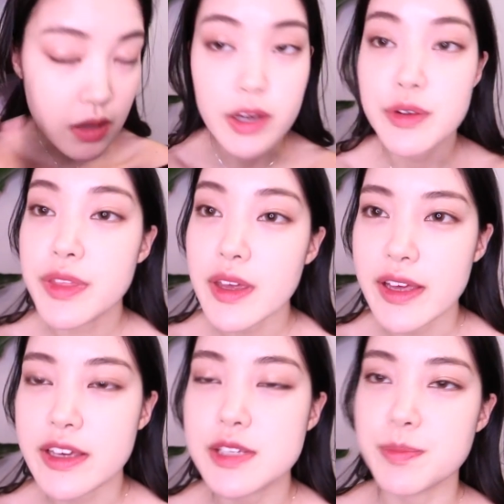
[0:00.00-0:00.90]
I don't think
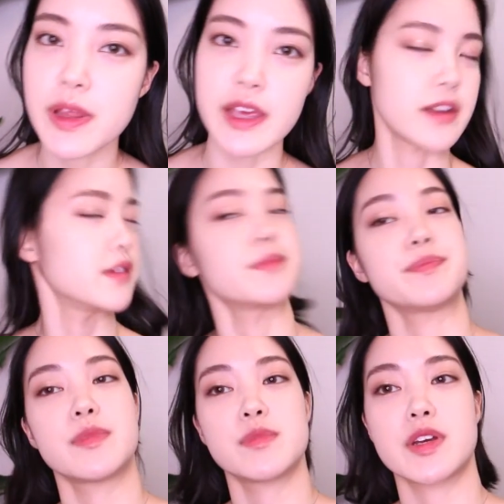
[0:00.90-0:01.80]
I explained.
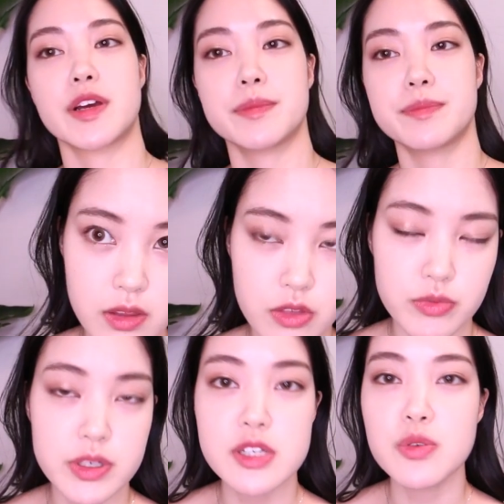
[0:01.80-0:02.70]
I'm sorry. The
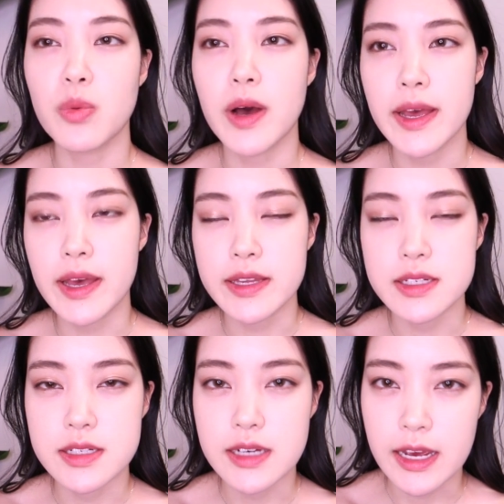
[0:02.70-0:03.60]
reason why I
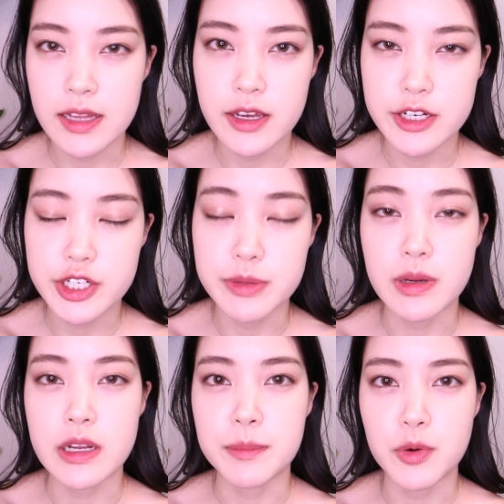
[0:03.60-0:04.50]
did
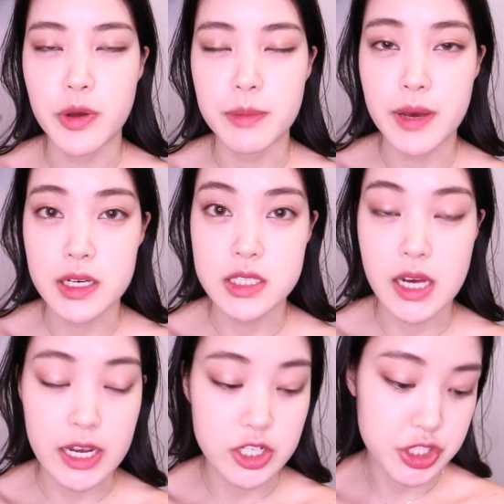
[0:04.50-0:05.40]
eyeliner and I'm going back
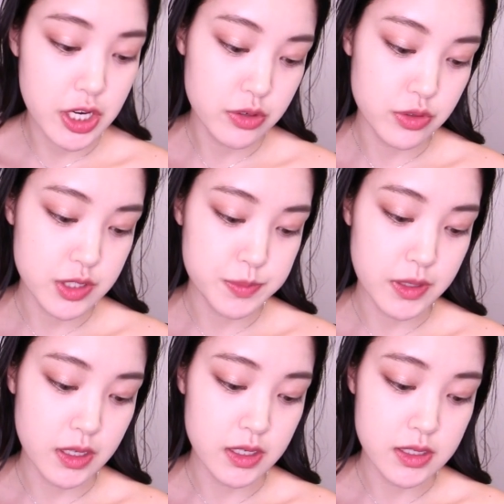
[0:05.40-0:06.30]

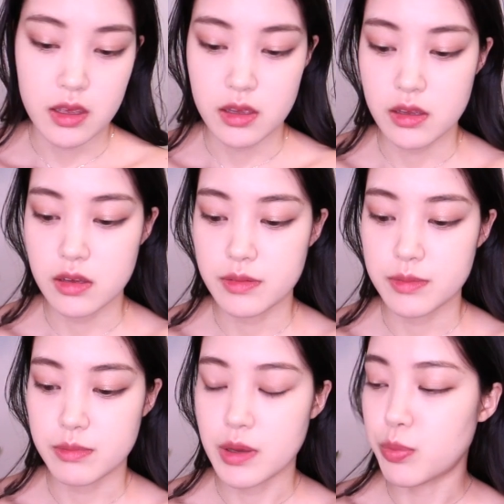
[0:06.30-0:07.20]
because
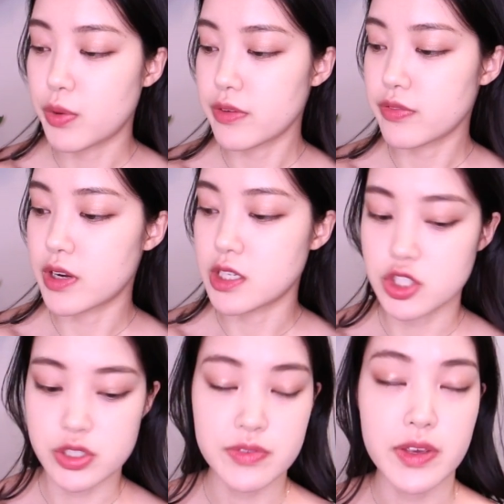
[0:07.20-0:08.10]
my boyfriend
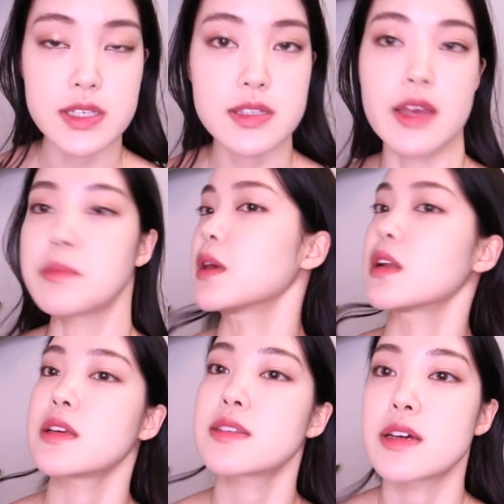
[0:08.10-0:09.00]
just FaceTimed me
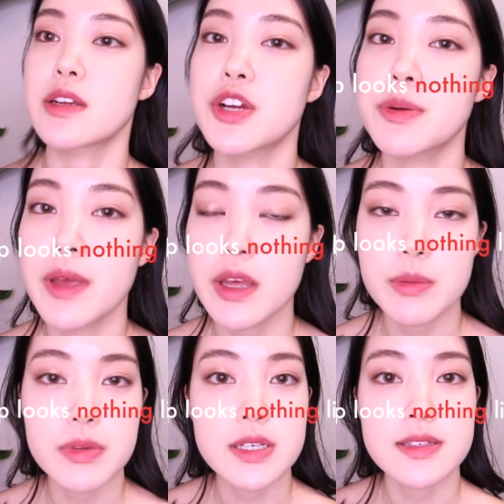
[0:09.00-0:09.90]
and he said, your
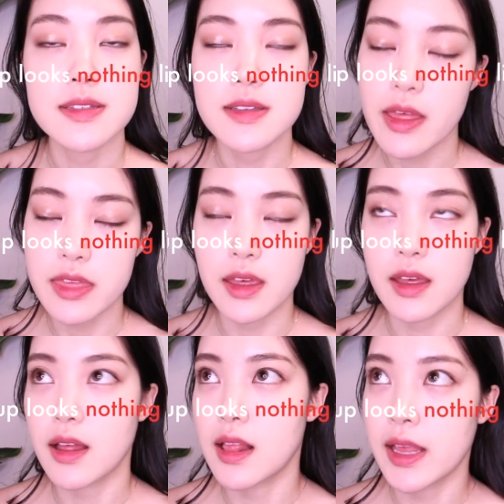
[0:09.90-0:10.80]
makeup looks
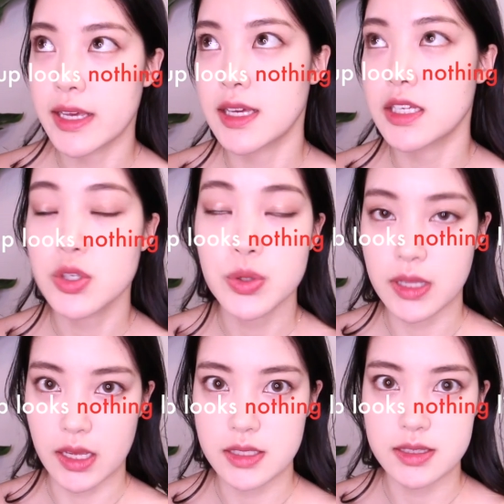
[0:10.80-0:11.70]
nothing like a
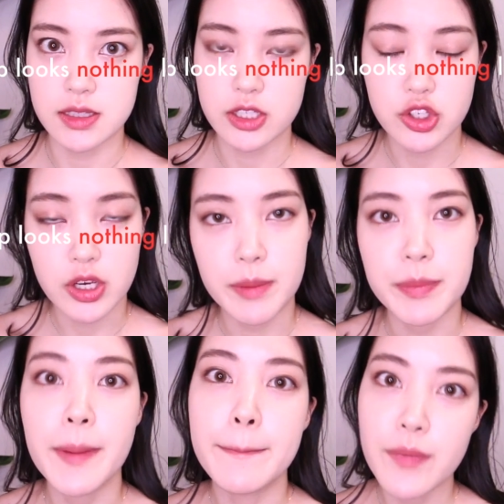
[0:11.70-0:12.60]
phenomenon. You gotta
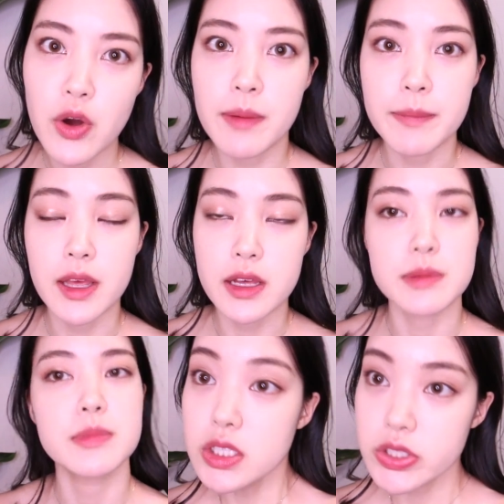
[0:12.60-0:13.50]
put more
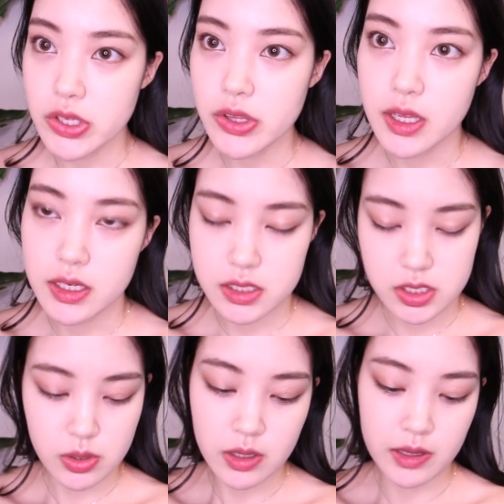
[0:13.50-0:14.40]
makeup. So
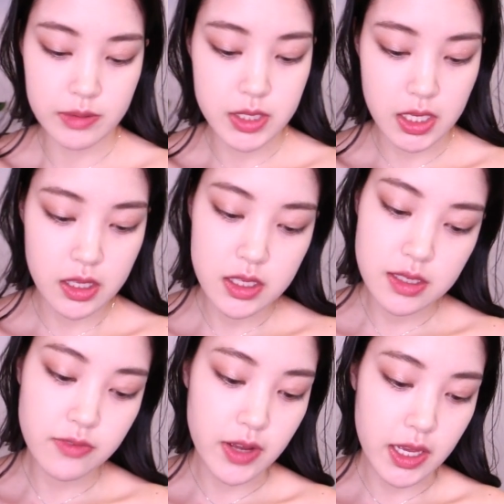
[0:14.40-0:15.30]
that's taking his
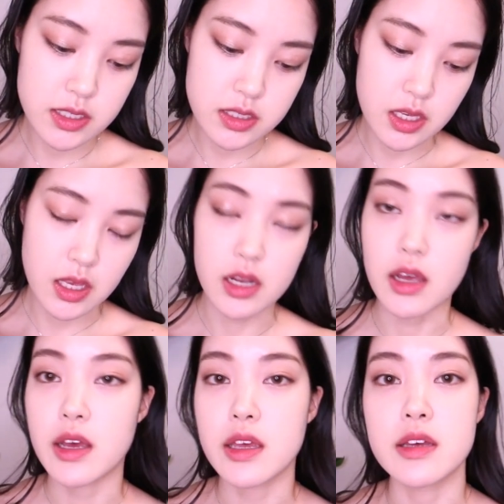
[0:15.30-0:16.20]
advice and
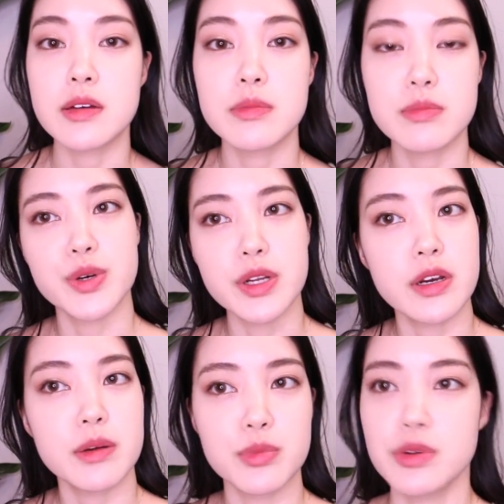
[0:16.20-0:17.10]
I am
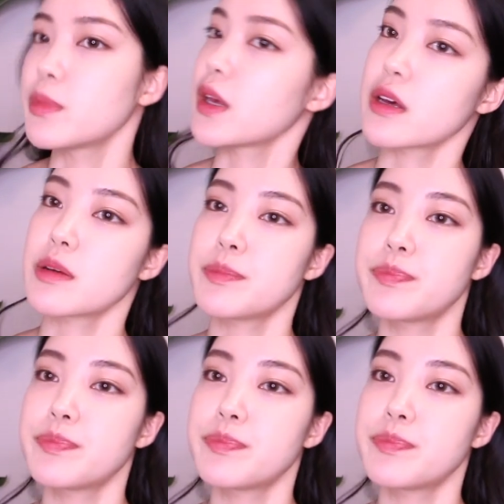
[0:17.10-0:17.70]
putting on more makeup.